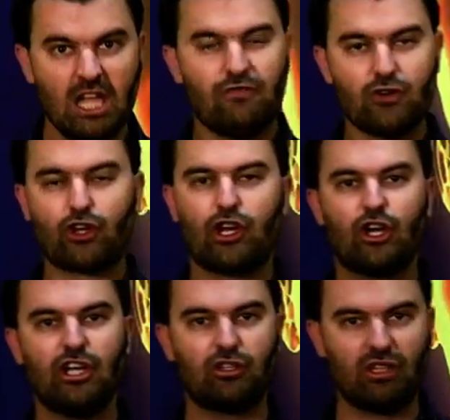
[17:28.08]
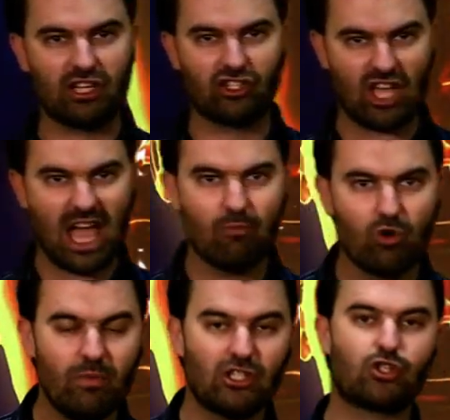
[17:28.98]
If you're going to go into the exam
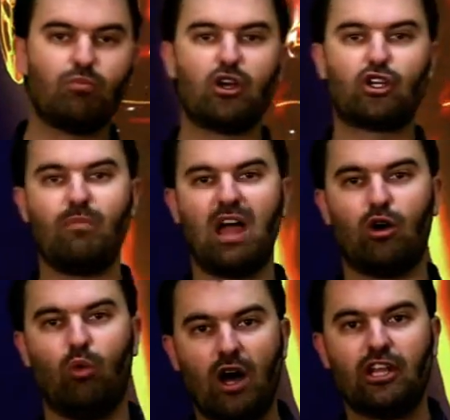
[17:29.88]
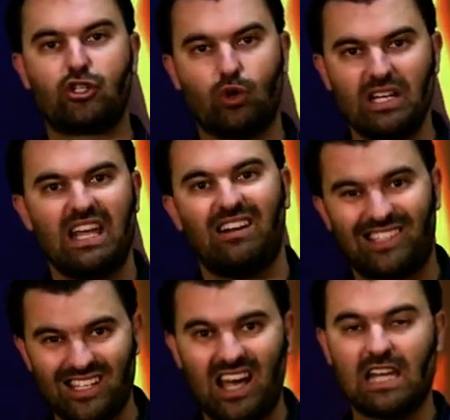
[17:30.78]
room and smoke your marijuana joint
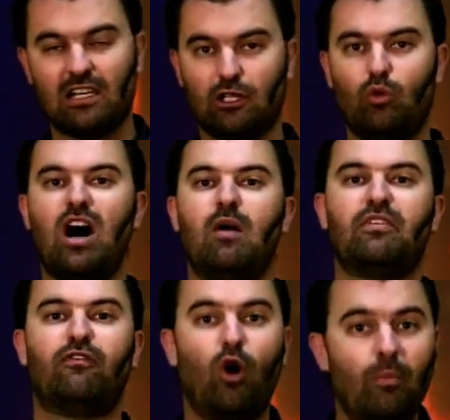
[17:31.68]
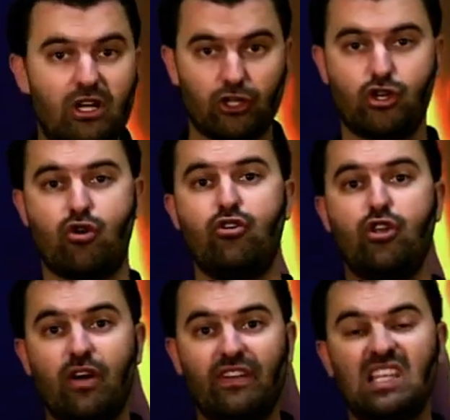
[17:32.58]
outside a little while before because you're
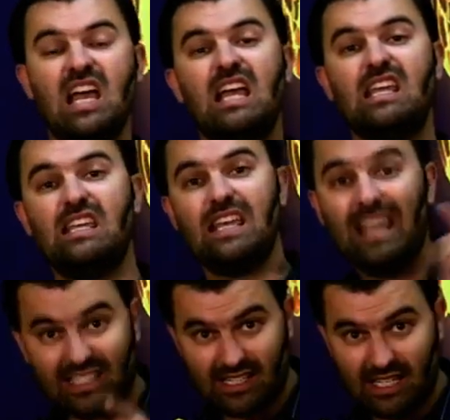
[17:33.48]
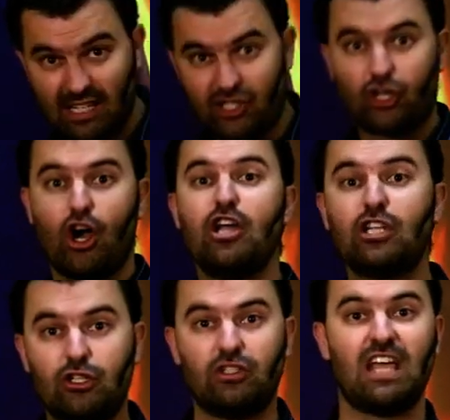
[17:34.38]
nervous, yes, it's
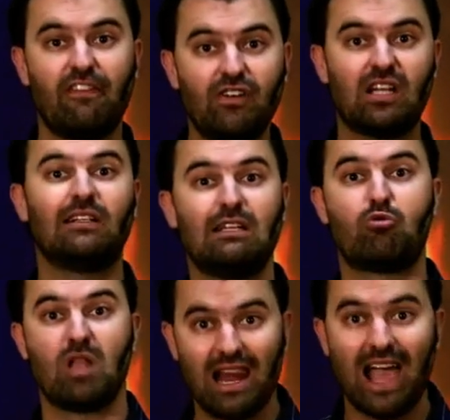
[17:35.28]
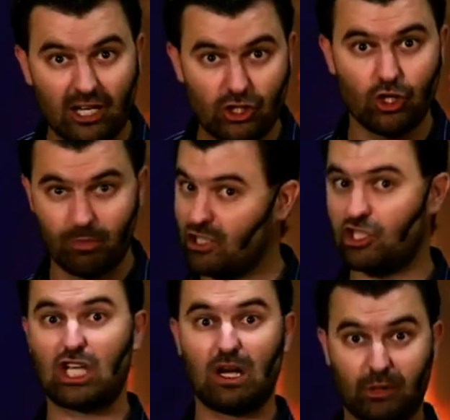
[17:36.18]
going to definitely relax you because
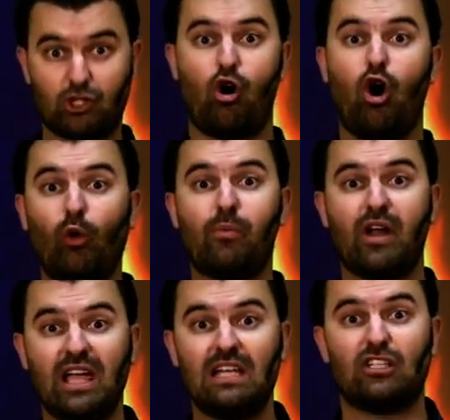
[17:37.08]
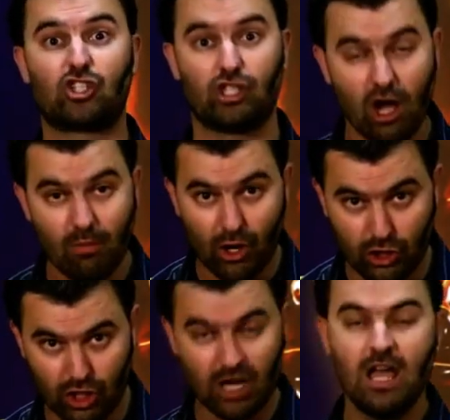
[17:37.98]
it's going to put your whole brain in slow
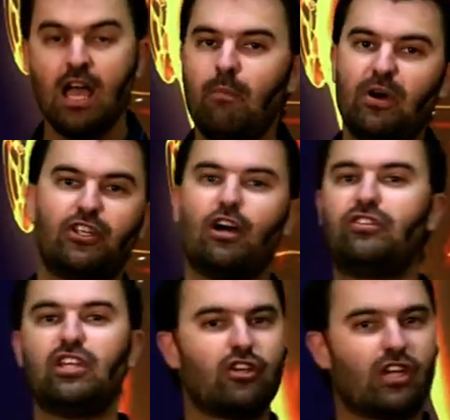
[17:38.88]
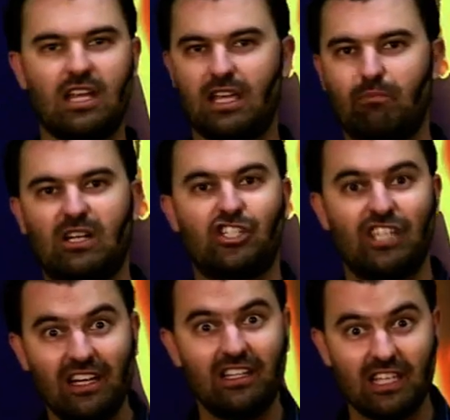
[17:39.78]
motion. But don't think you're going to get much
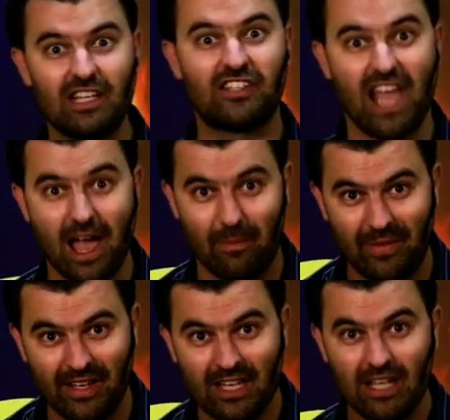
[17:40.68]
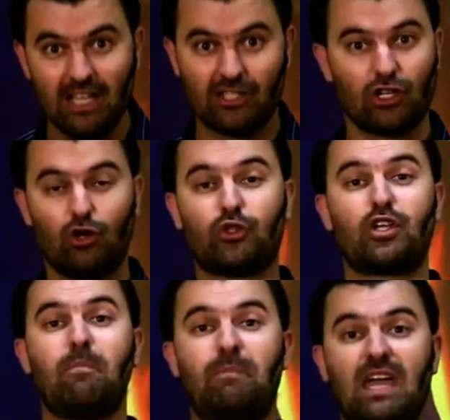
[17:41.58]
done in the exam. It's going to
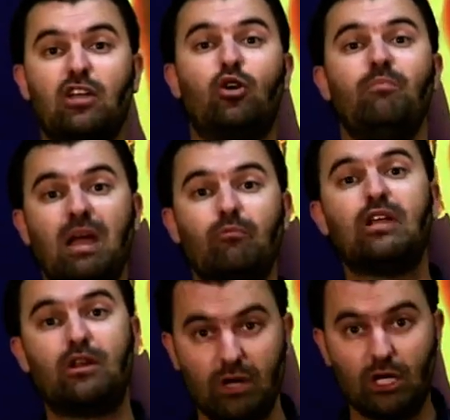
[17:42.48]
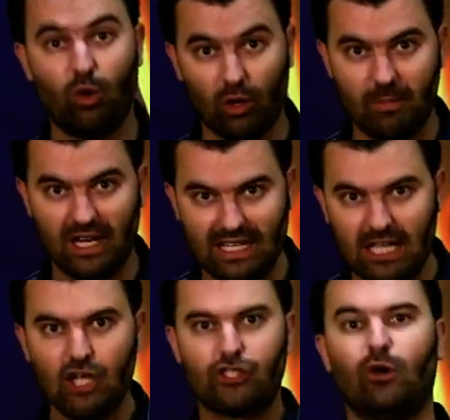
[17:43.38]
also impair your memory recall ability.
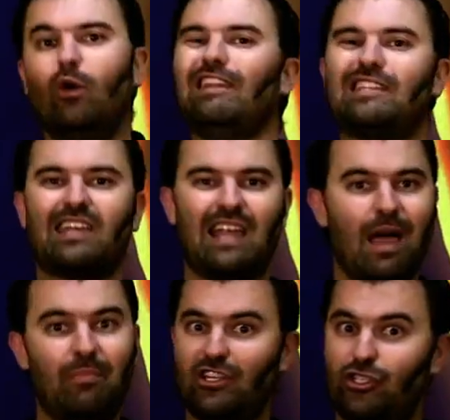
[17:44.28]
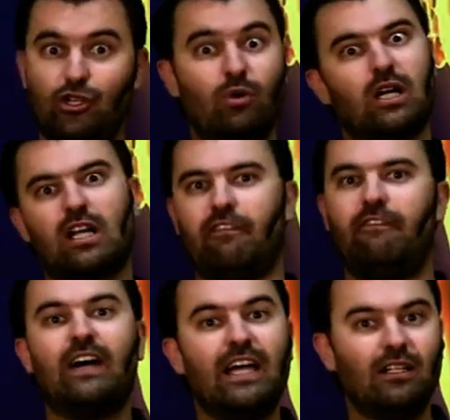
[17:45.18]
So, all that's going to happen is you are going to
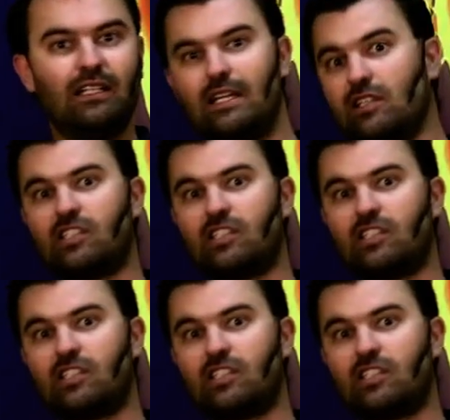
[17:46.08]
fail in